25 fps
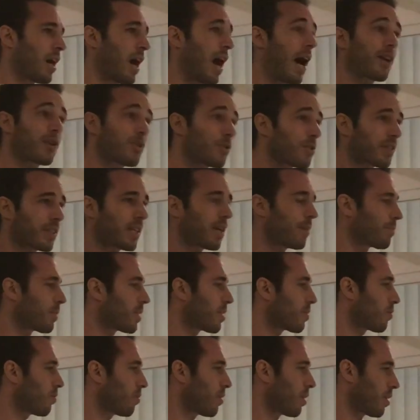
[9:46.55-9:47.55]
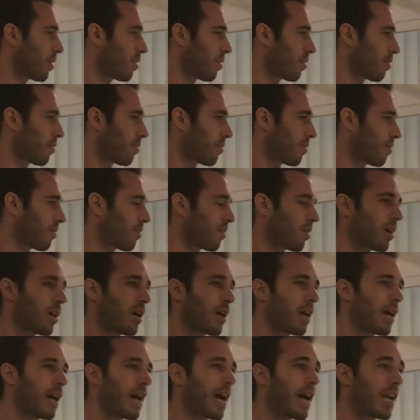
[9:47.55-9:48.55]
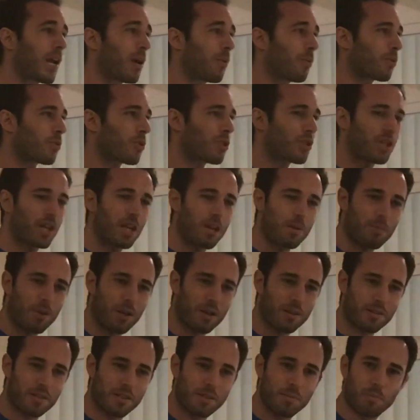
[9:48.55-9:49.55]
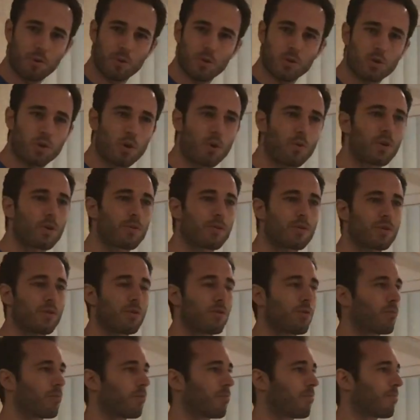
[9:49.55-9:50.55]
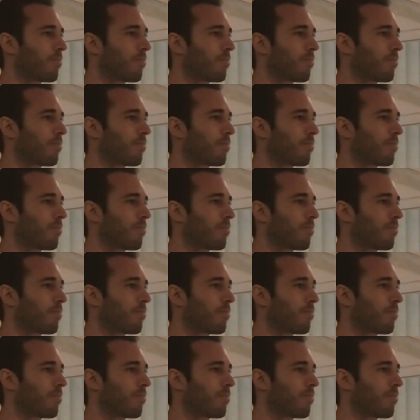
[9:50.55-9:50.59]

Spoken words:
I just came yesterday, and I want to share my simple story with you.